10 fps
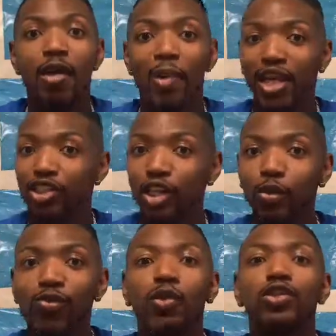making sure that
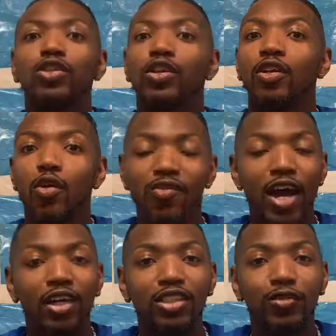we're focusing on the core
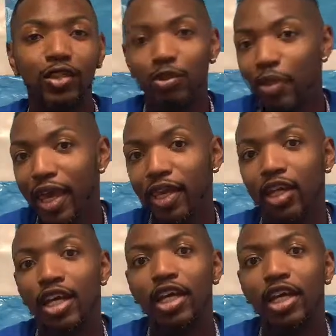values of respect,